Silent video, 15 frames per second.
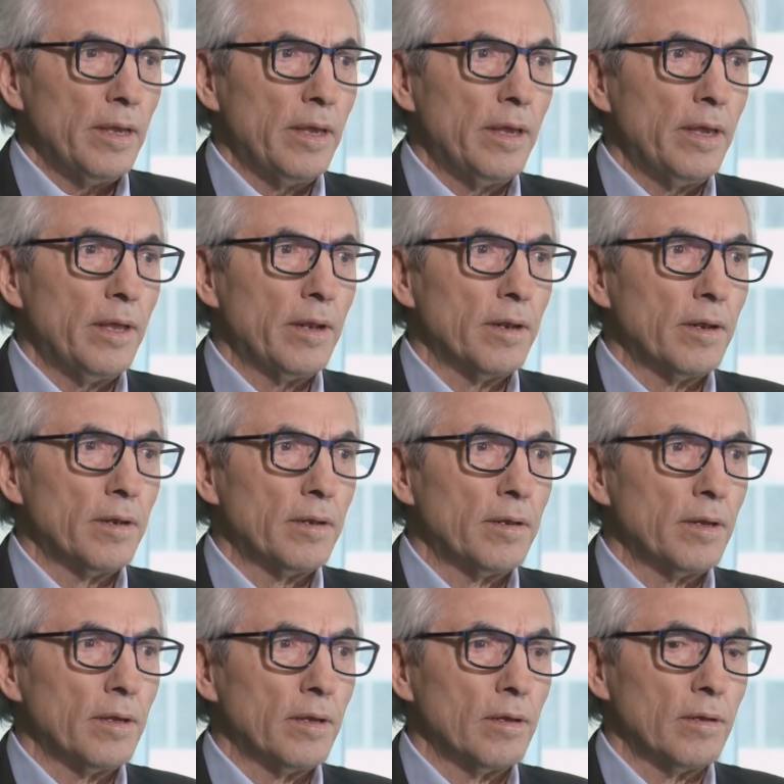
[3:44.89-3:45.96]
And
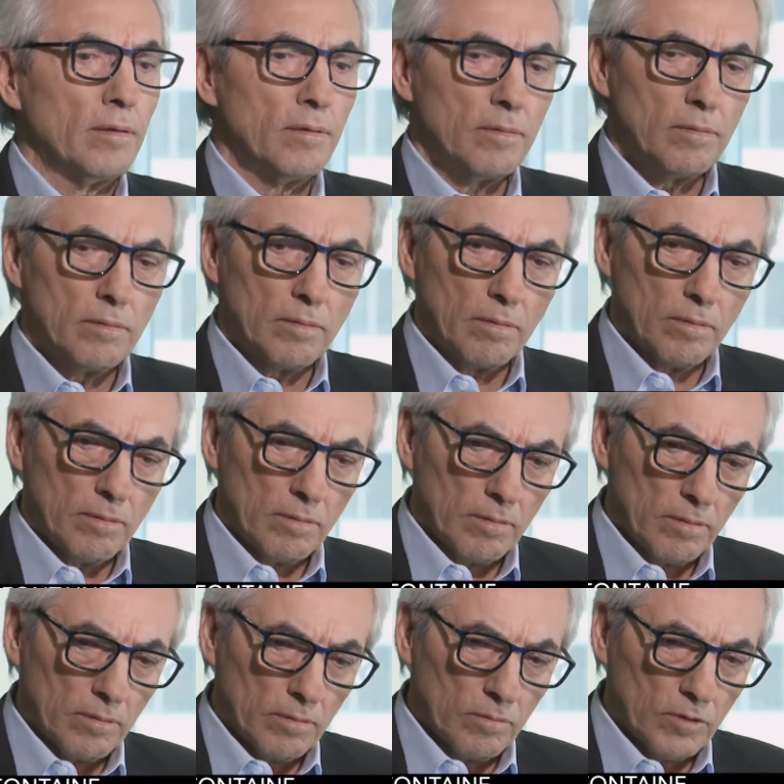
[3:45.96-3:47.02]

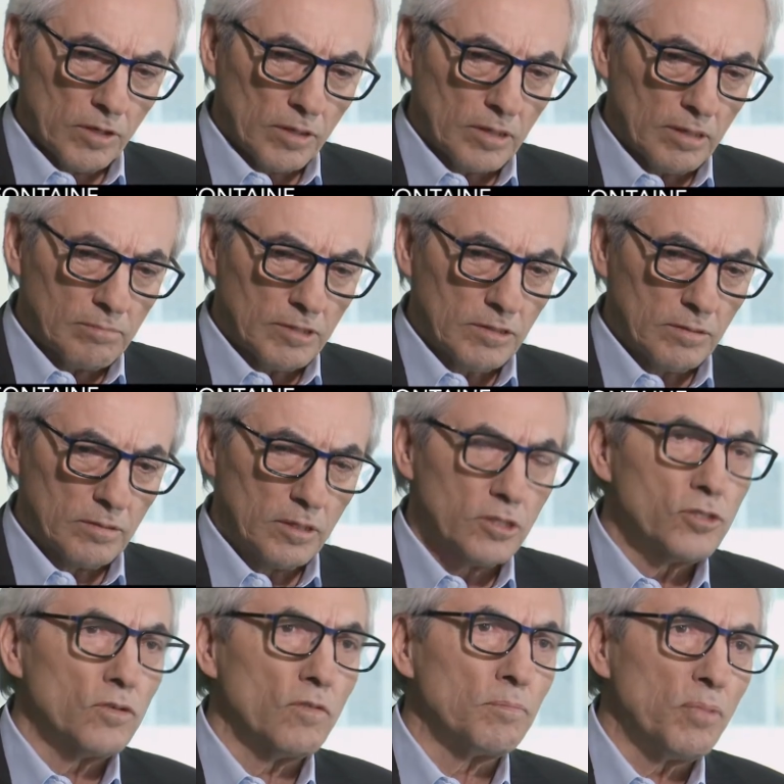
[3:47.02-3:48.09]
when it comes to the
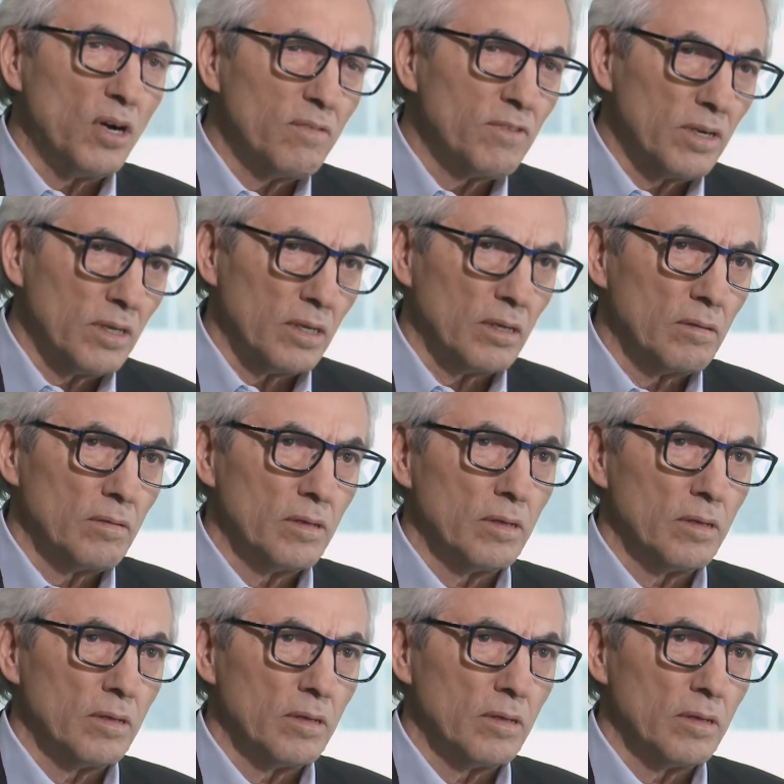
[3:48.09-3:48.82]
issue of poverty,